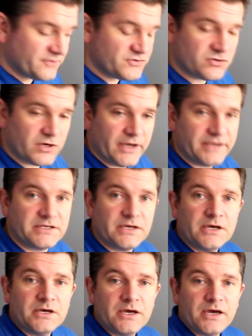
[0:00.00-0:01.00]
I've tried
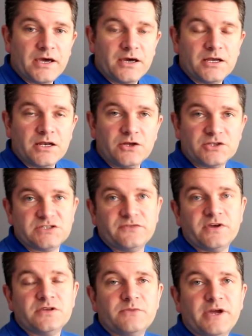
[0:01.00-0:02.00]
lots of
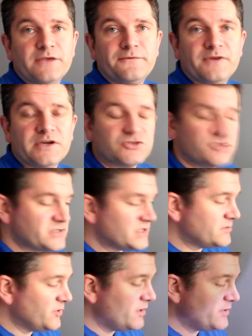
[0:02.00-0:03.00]
other manufacturers
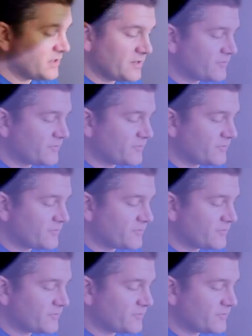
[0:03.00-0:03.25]
at the moment, and